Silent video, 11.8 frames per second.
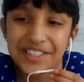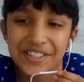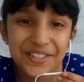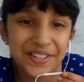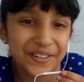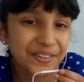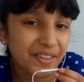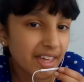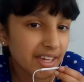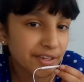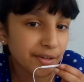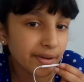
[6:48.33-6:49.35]
So
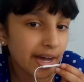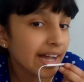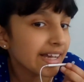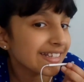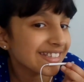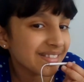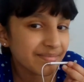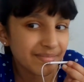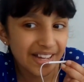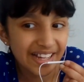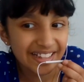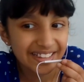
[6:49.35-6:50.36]
thank you guys.
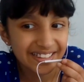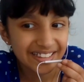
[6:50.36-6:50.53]
Bye.